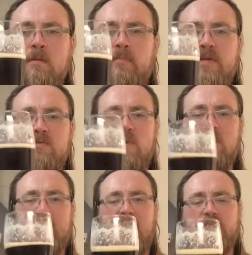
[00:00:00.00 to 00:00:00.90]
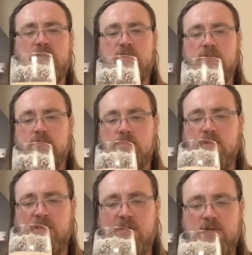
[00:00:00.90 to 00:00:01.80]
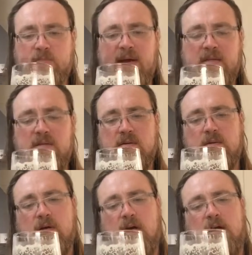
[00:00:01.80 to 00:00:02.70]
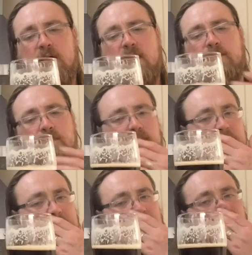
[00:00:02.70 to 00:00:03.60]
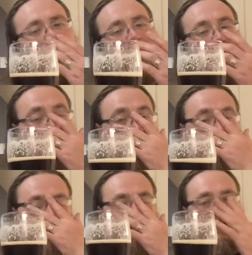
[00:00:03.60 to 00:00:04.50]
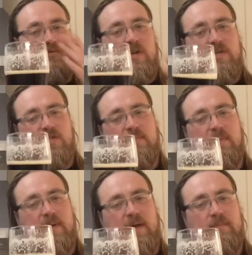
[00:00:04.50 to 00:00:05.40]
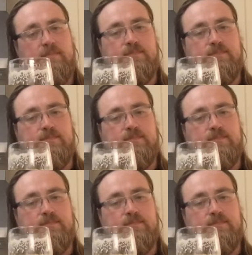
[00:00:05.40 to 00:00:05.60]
But it's well balanced in that respect. This isn't really a summer beer.